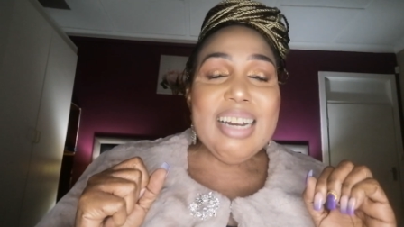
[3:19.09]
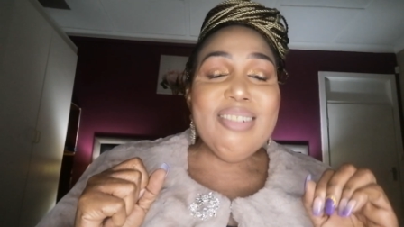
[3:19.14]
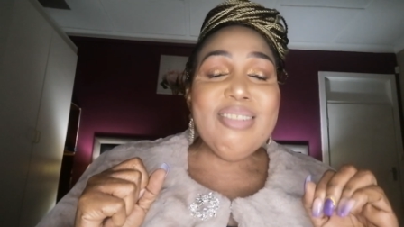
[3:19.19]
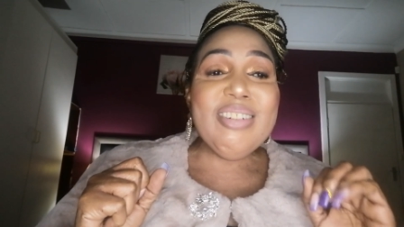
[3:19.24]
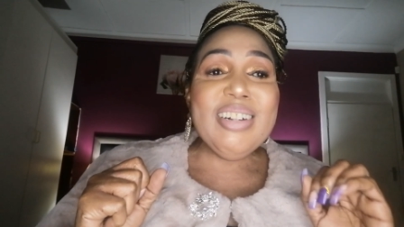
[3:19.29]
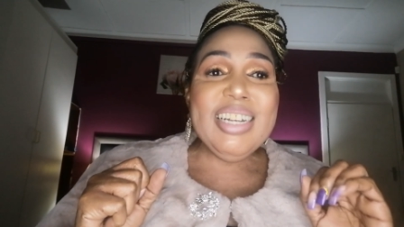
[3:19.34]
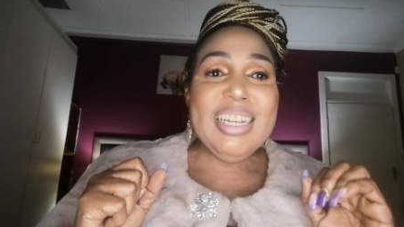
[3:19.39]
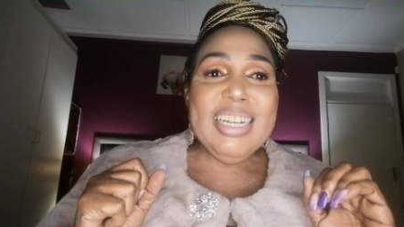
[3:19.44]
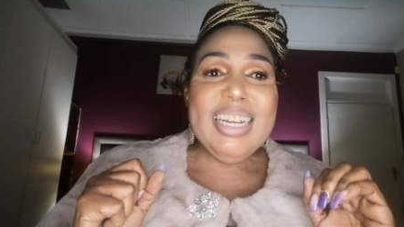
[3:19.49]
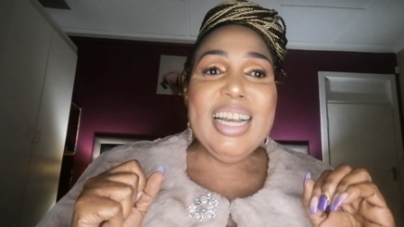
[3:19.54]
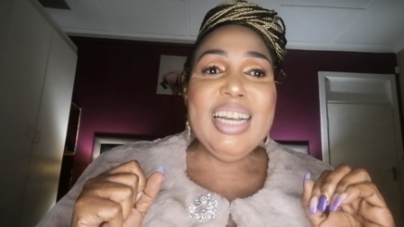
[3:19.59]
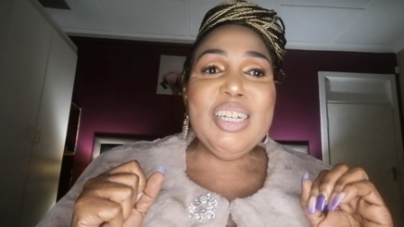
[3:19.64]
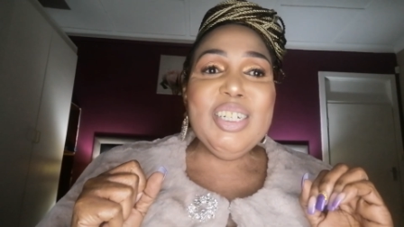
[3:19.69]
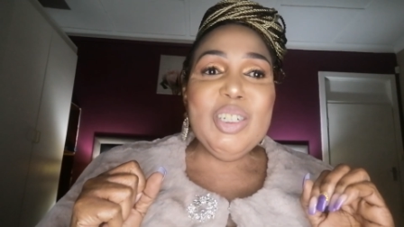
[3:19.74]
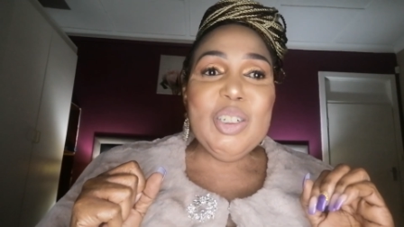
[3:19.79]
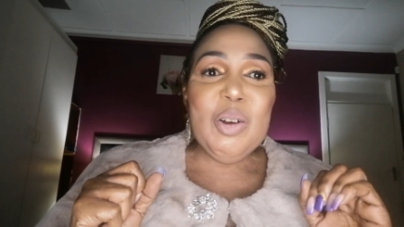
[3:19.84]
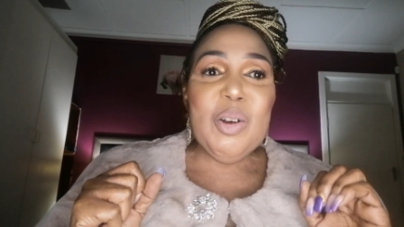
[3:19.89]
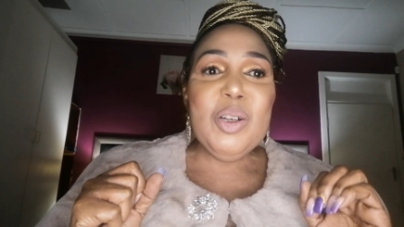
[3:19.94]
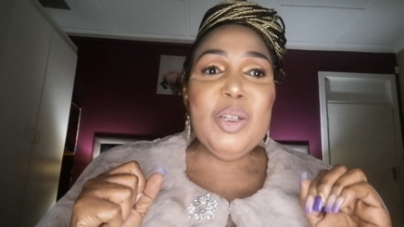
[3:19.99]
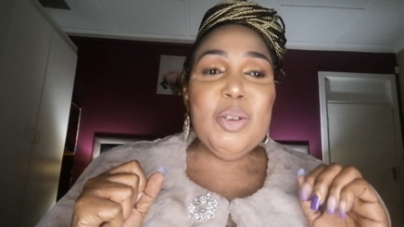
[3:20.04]
I really
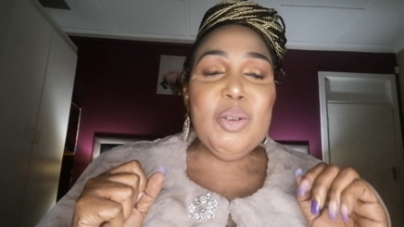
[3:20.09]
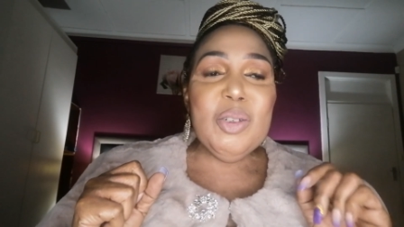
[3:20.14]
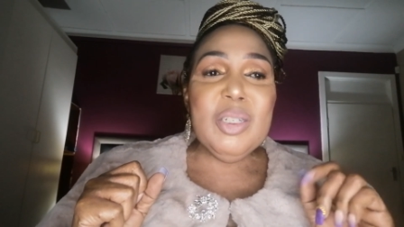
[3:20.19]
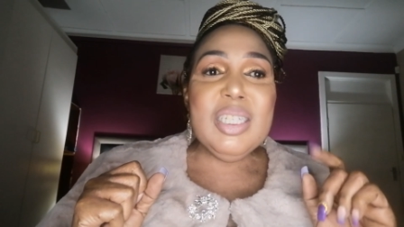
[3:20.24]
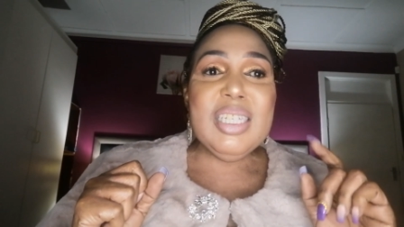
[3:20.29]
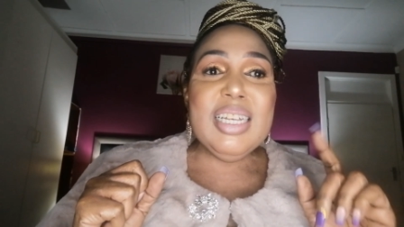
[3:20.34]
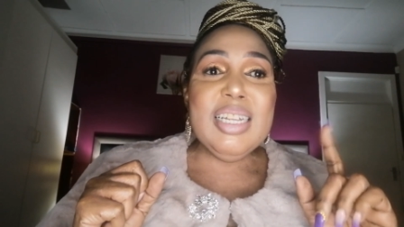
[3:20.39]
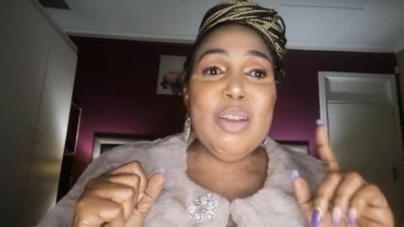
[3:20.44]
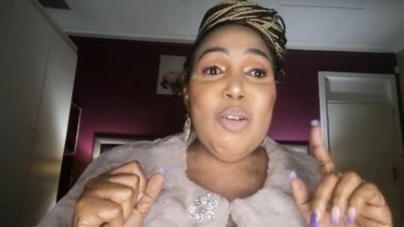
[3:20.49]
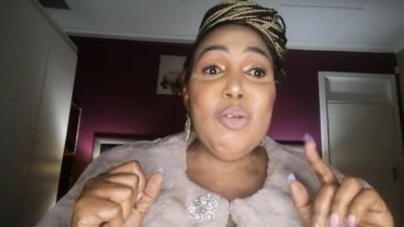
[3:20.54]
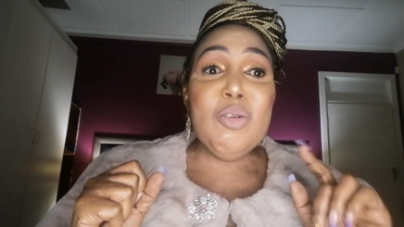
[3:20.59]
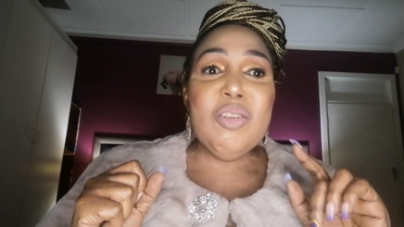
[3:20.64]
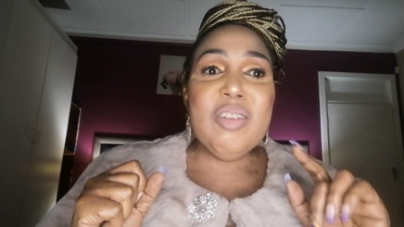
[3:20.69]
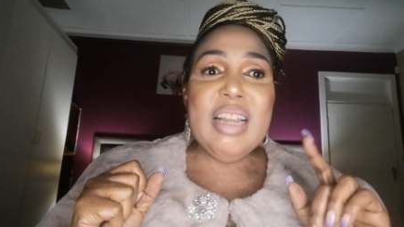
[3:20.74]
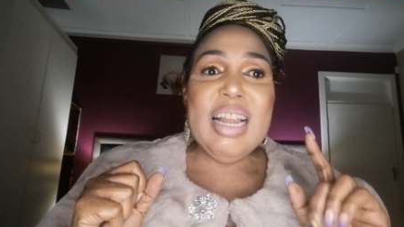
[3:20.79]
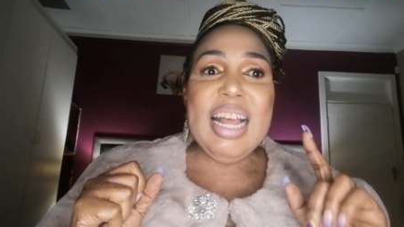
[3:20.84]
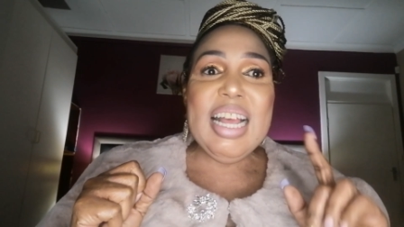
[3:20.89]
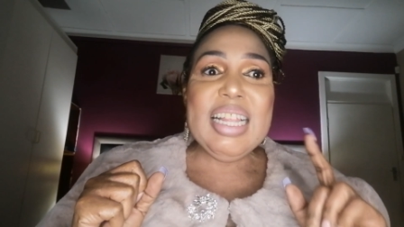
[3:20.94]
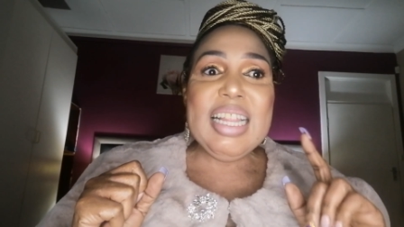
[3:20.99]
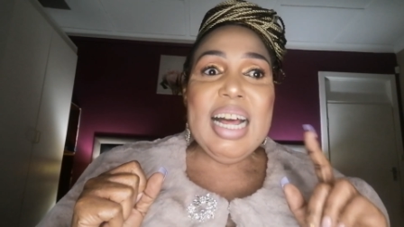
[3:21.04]
enjoy to see
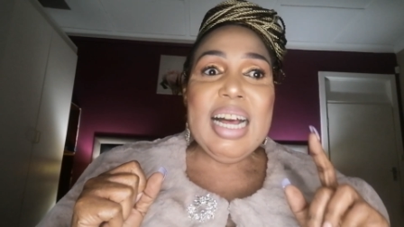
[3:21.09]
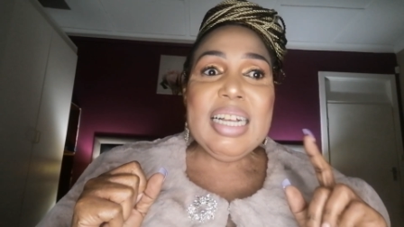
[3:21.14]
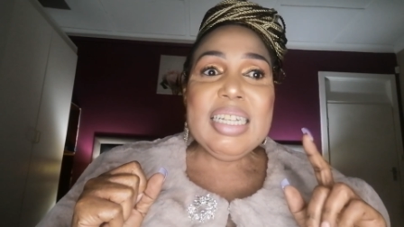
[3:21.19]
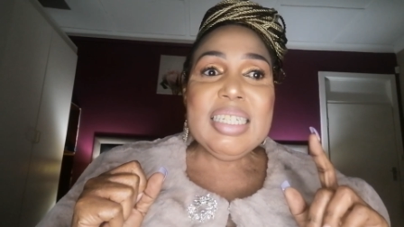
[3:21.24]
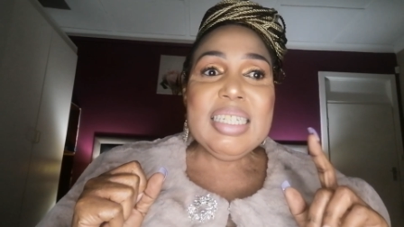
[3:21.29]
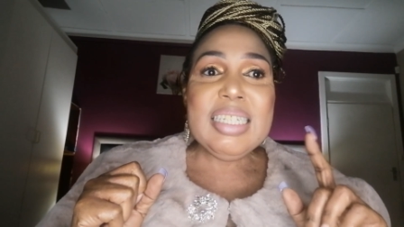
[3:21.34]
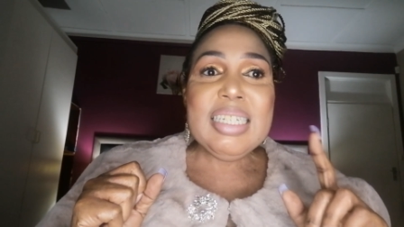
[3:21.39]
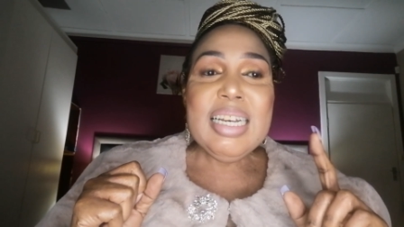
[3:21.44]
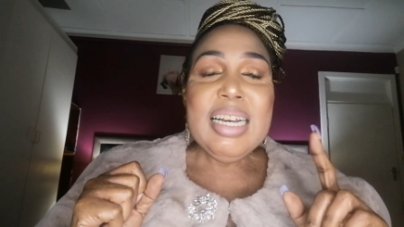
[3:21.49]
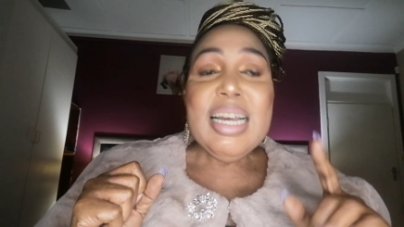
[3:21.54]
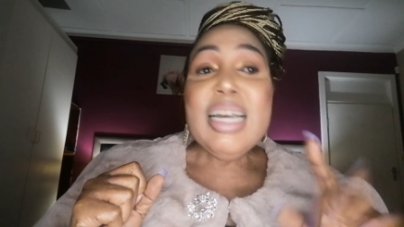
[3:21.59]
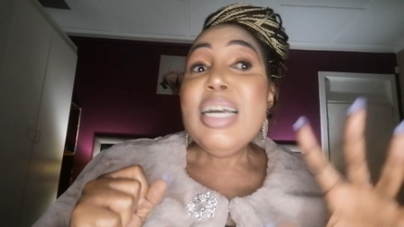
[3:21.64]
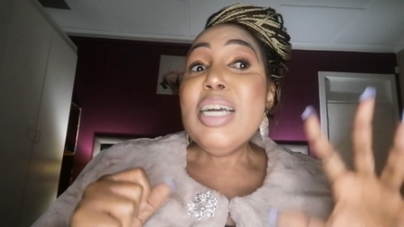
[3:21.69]
those leathers.